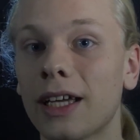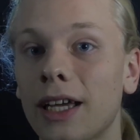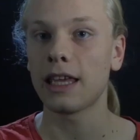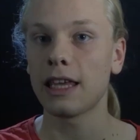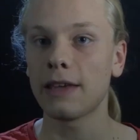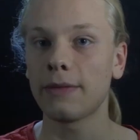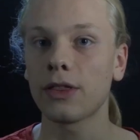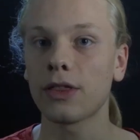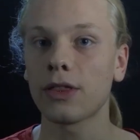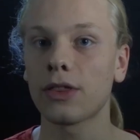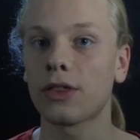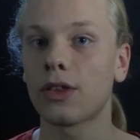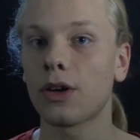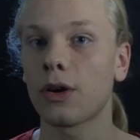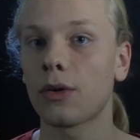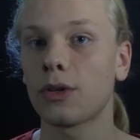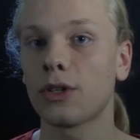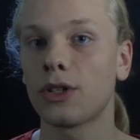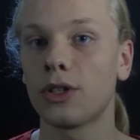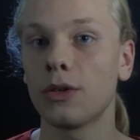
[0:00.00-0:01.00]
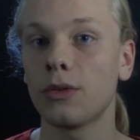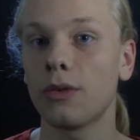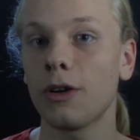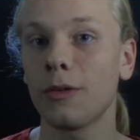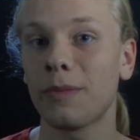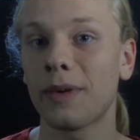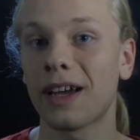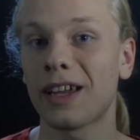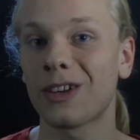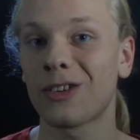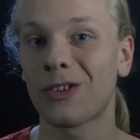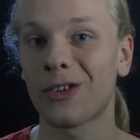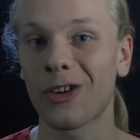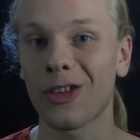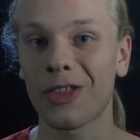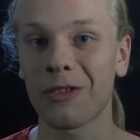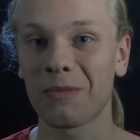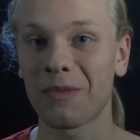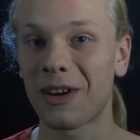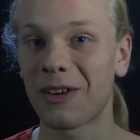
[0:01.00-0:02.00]
even though Europe and
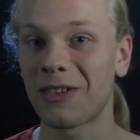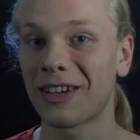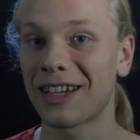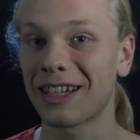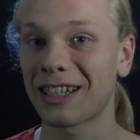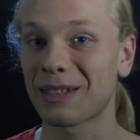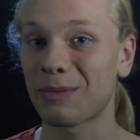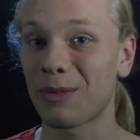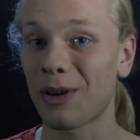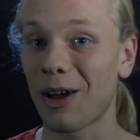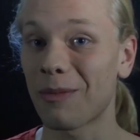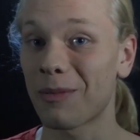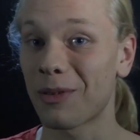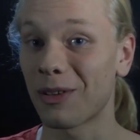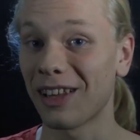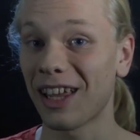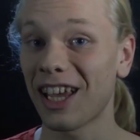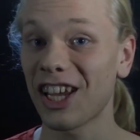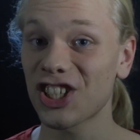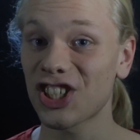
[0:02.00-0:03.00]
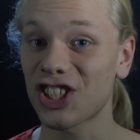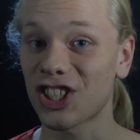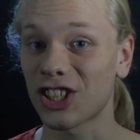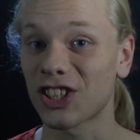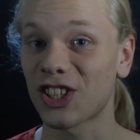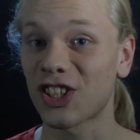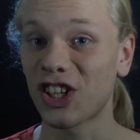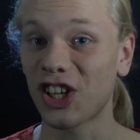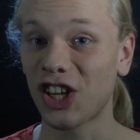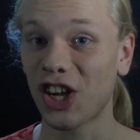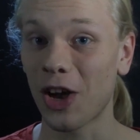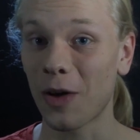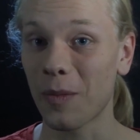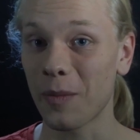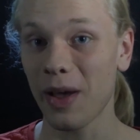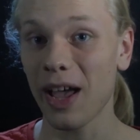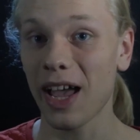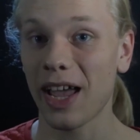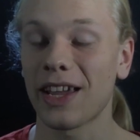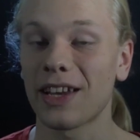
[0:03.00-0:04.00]
North America's population
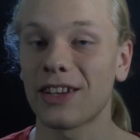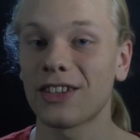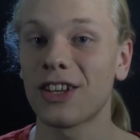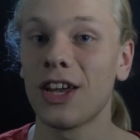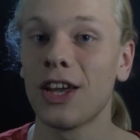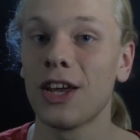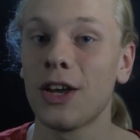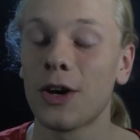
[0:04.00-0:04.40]
combined